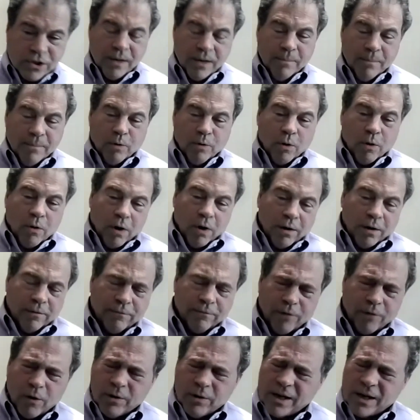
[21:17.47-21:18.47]
Kimbrough on the
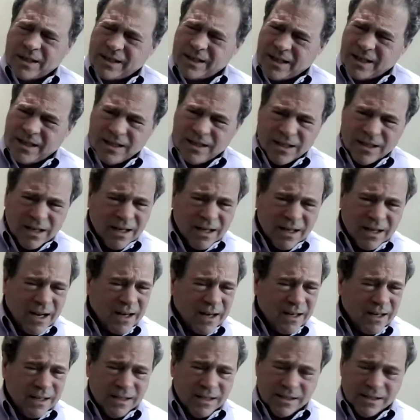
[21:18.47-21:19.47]
phone. I said,
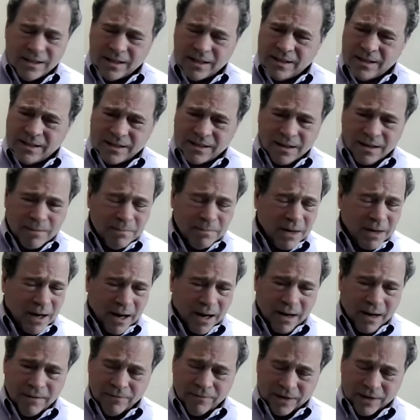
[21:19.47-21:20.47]
Jeanette, is this some
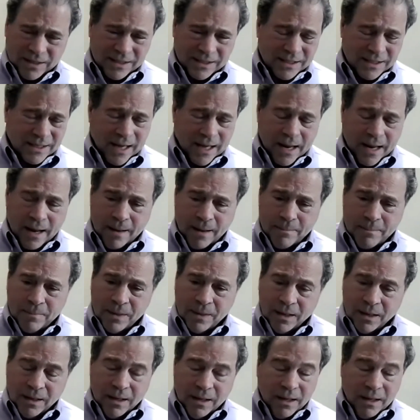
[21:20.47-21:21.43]
kind of a scam?